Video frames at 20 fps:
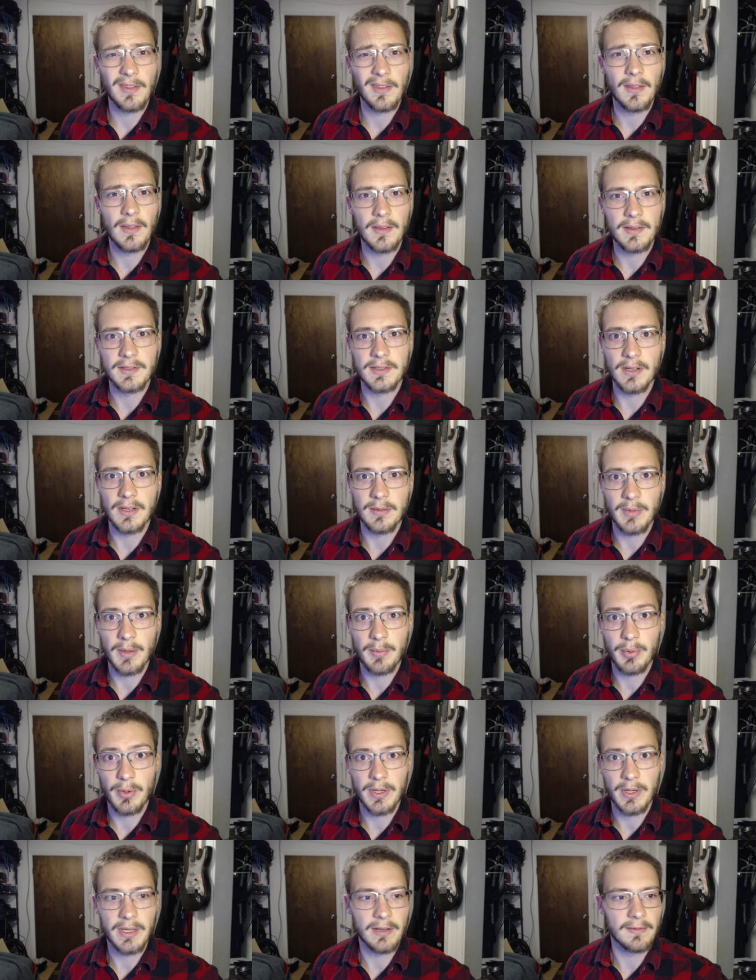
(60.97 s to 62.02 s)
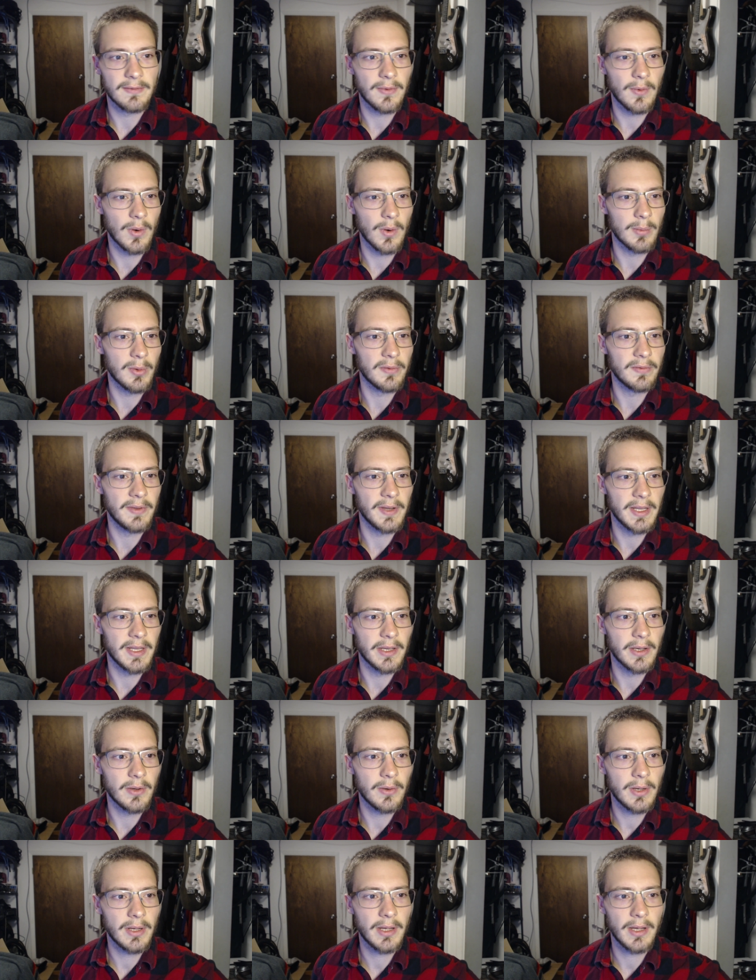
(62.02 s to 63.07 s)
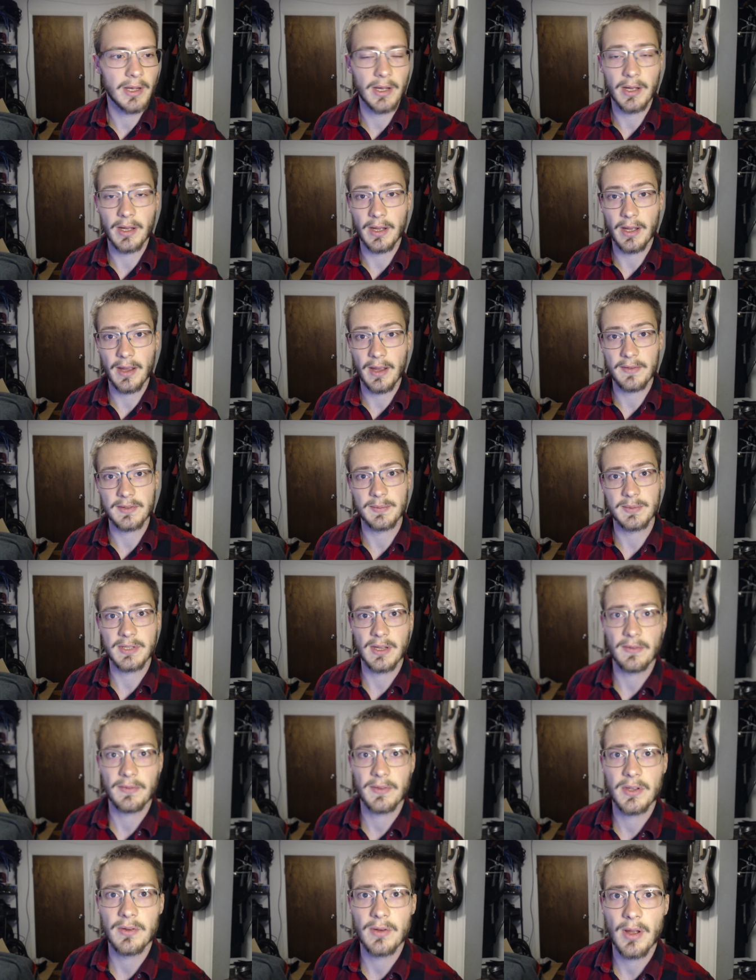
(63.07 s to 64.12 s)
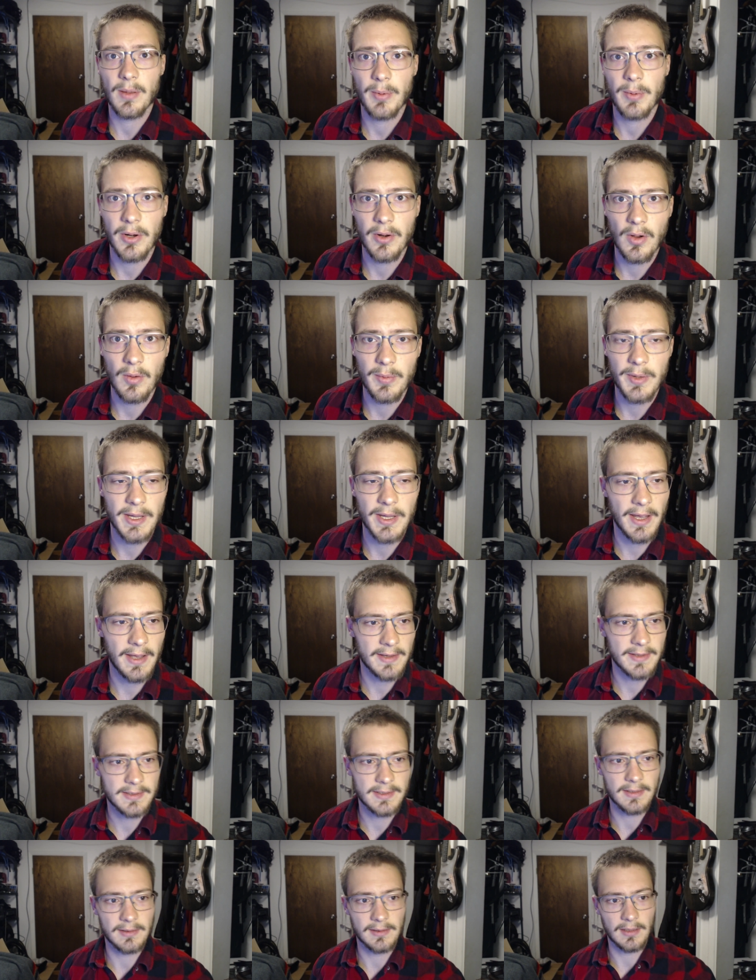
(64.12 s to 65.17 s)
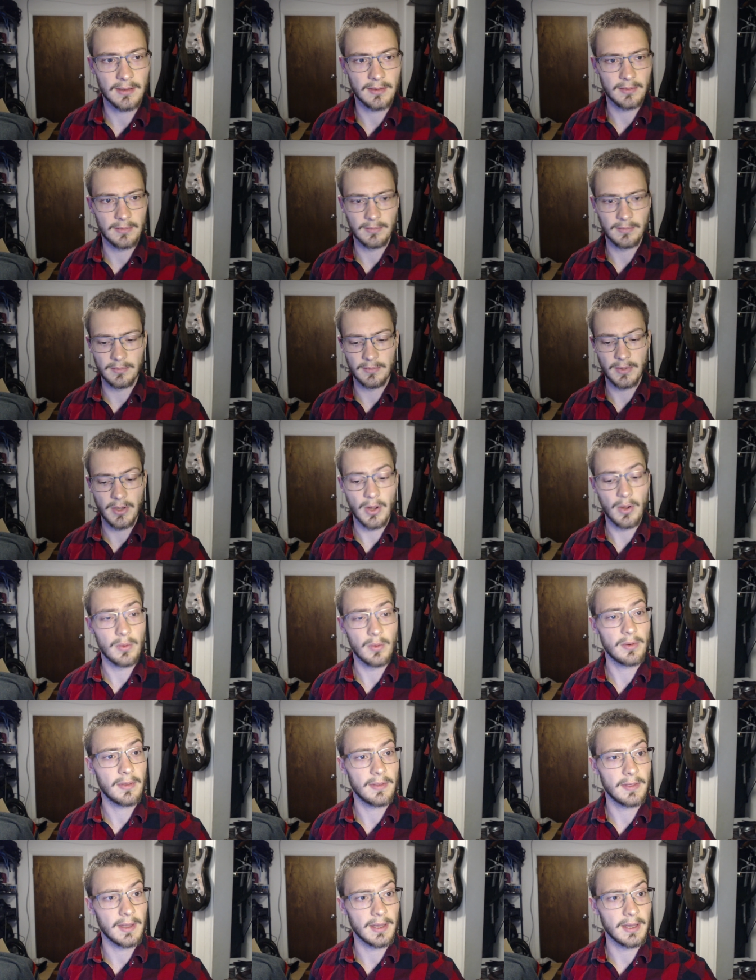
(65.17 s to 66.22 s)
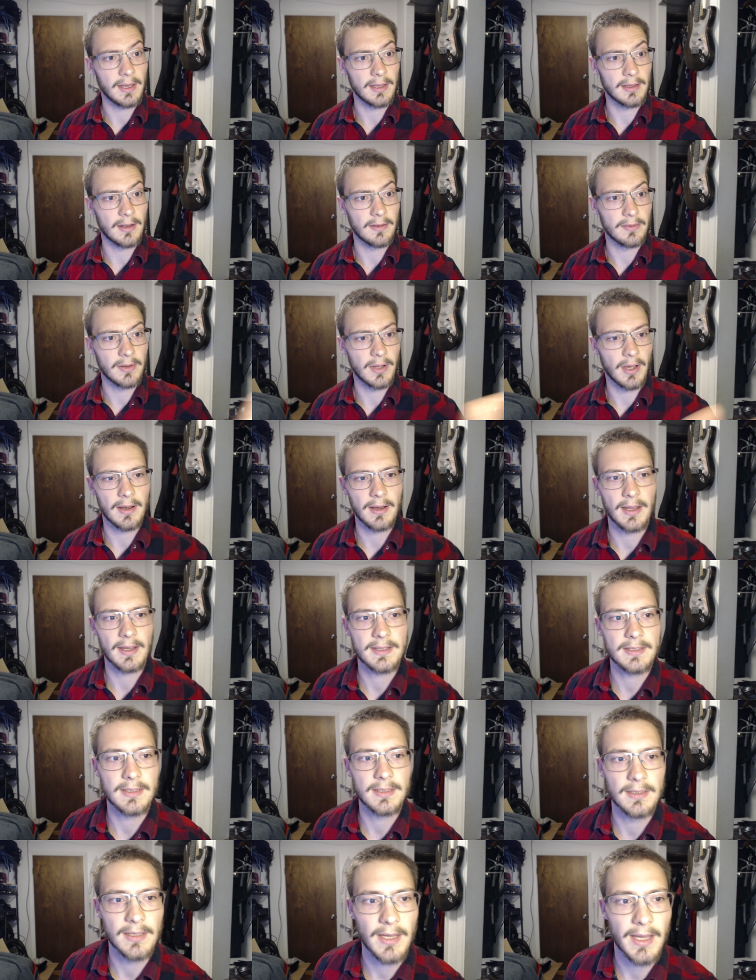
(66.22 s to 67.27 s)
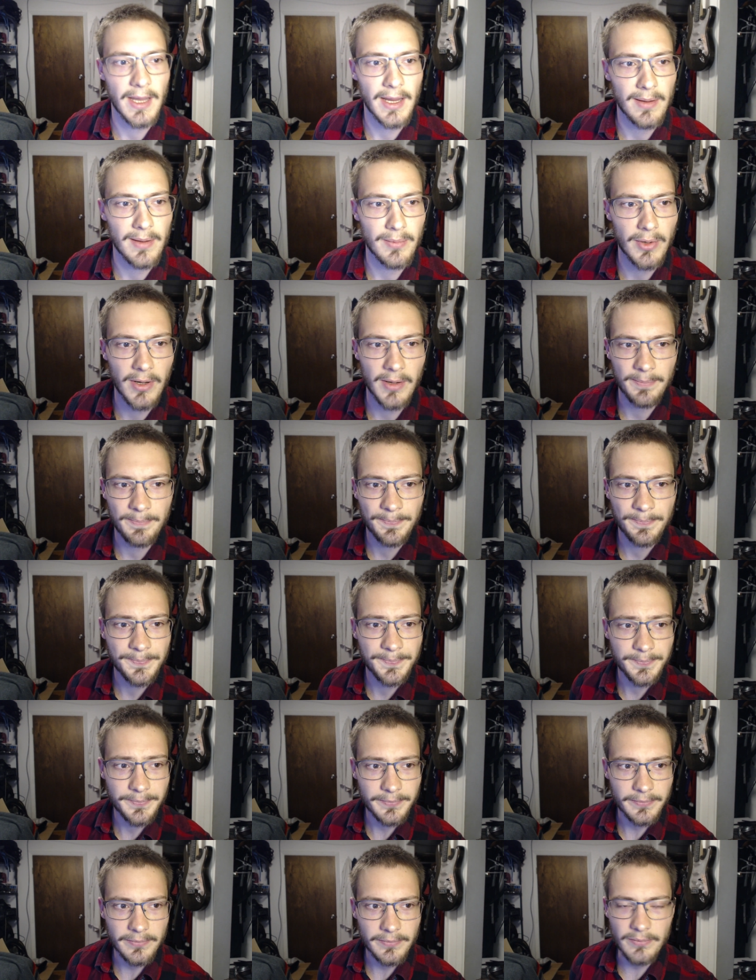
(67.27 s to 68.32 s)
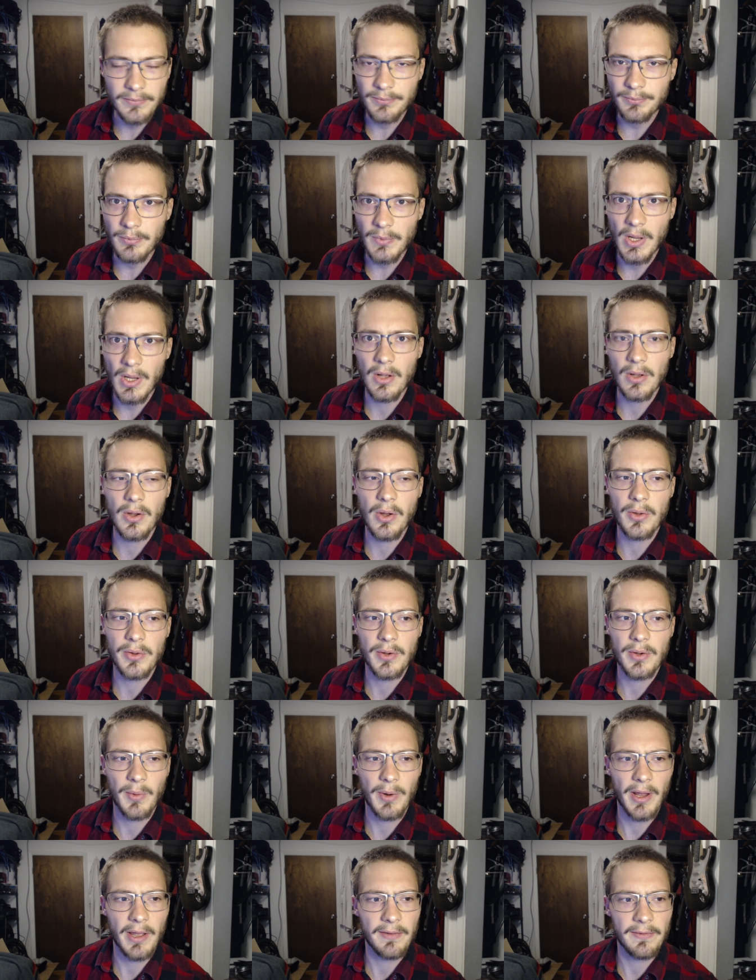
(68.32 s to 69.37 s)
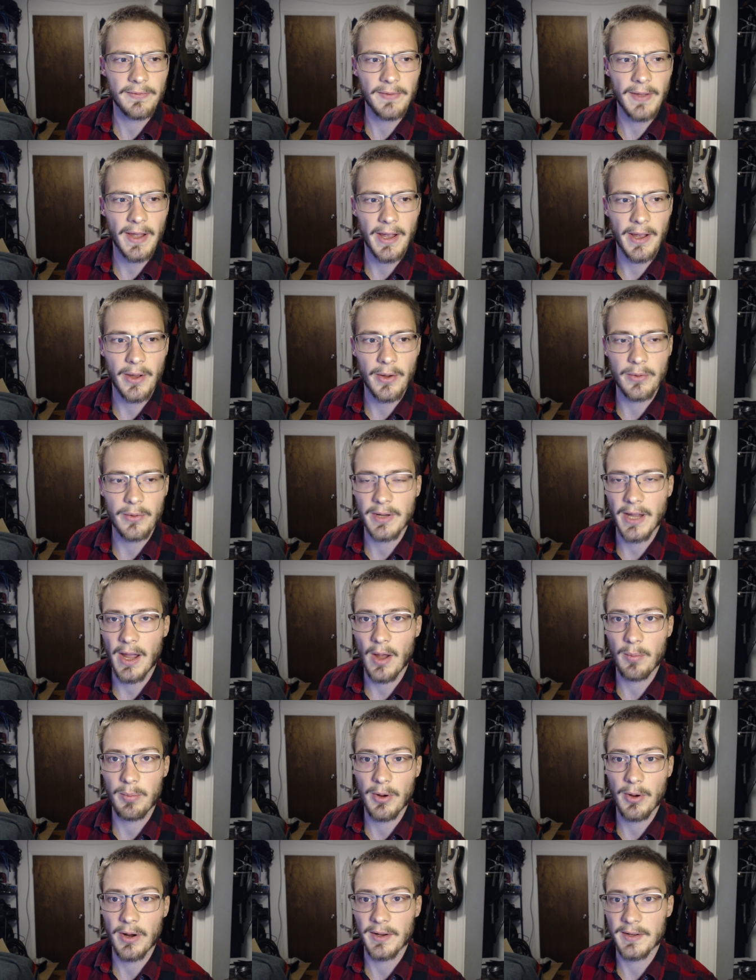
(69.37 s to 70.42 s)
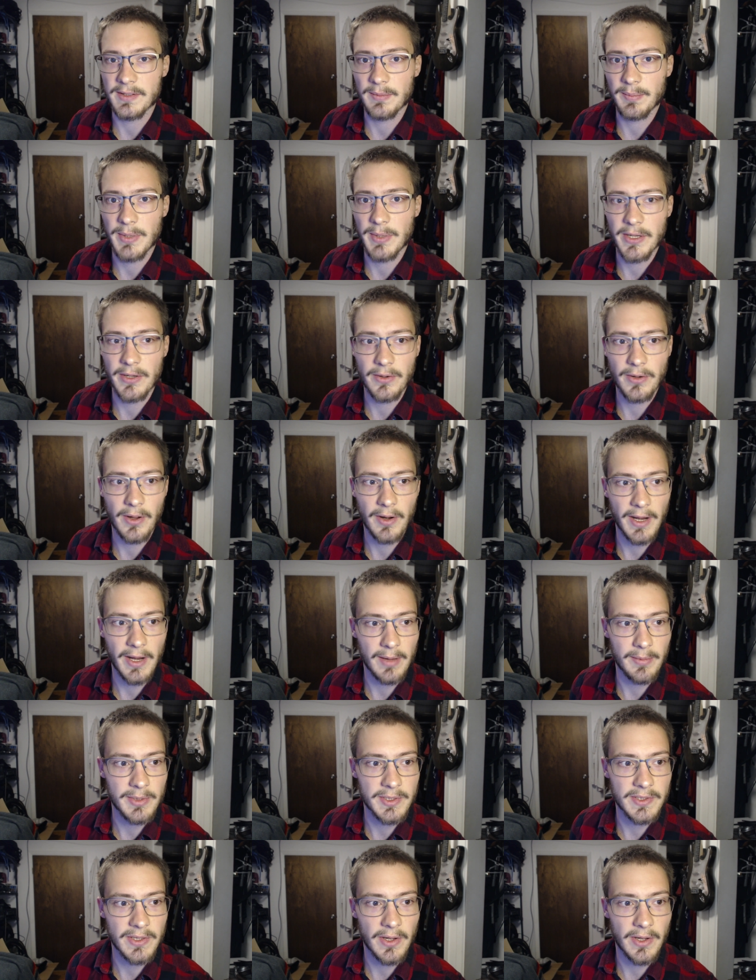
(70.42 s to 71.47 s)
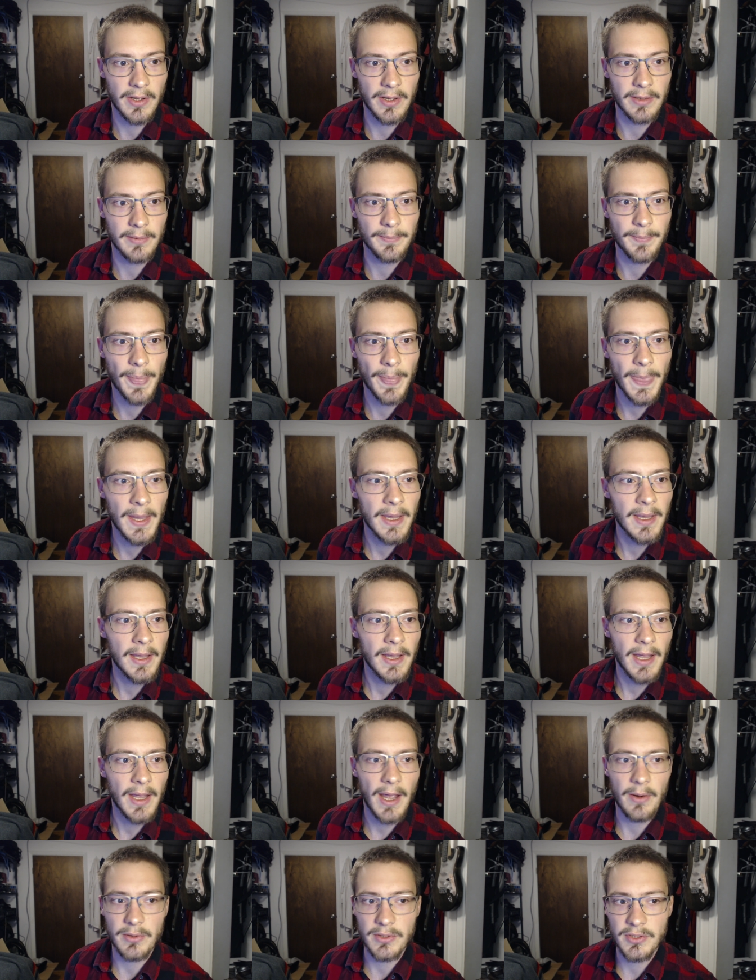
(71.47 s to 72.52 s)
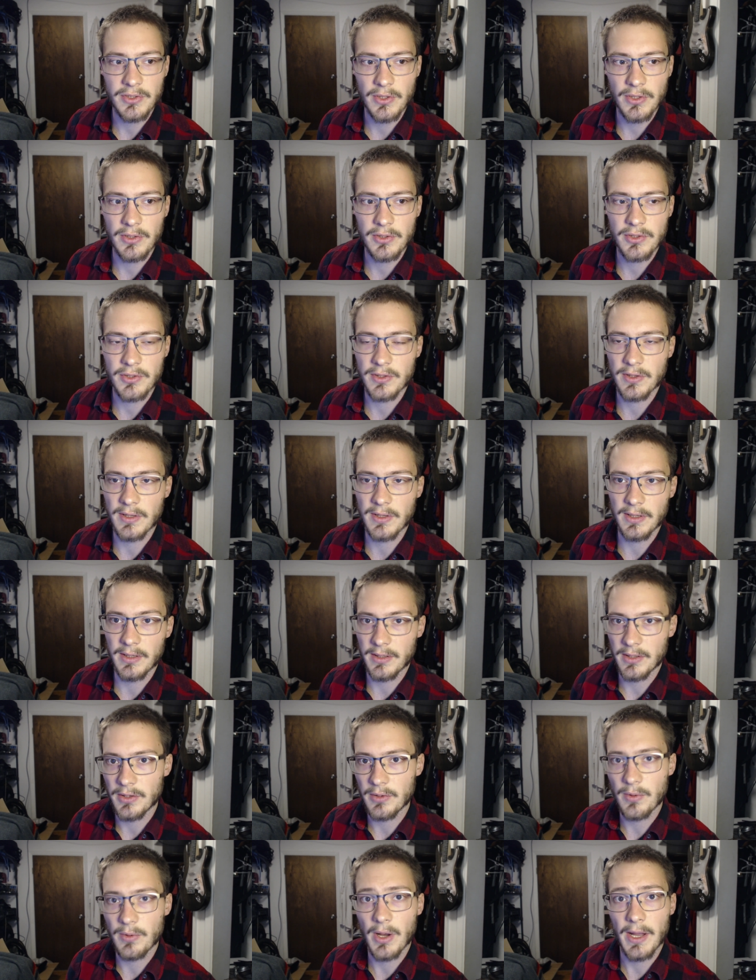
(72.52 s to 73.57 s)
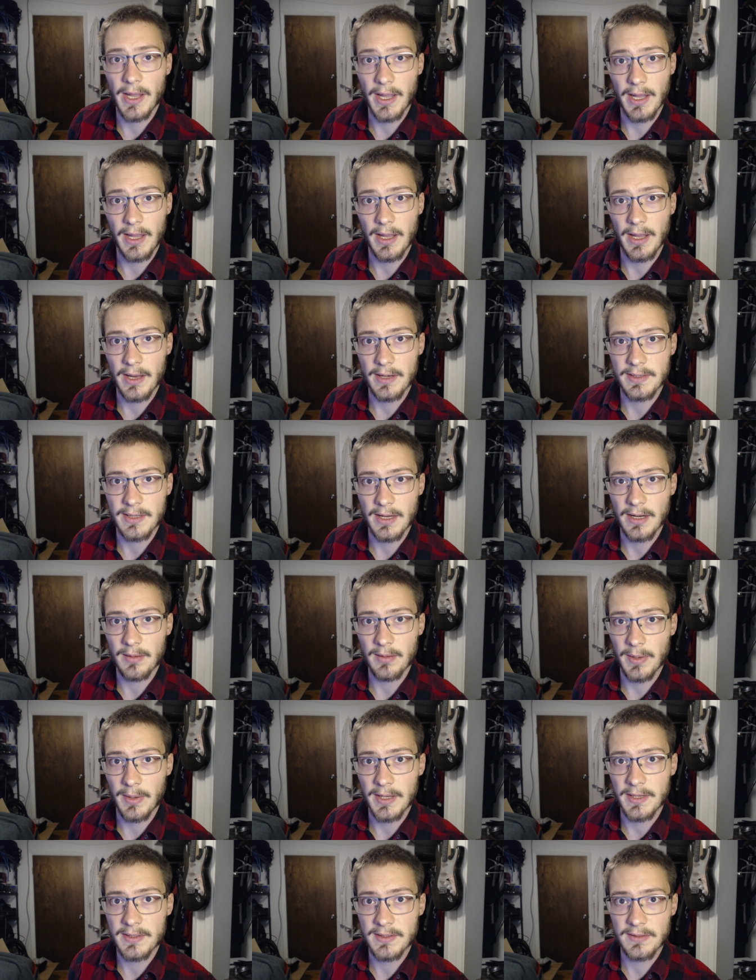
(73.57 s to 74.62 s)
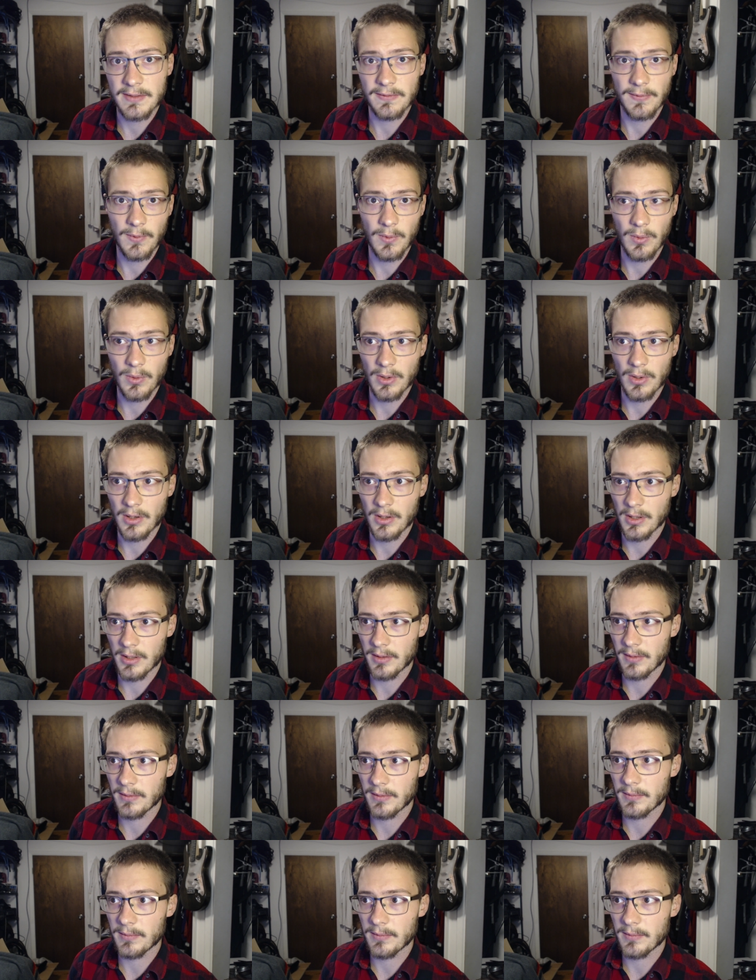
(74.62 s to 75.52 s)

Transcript: This is going to be a pretty informal video. Uh, I have some stuff queued up on OBS, a little note thing that I've got next to the camera. I'll go through what I found, how products appear on Amazon, how to search the UIAA database for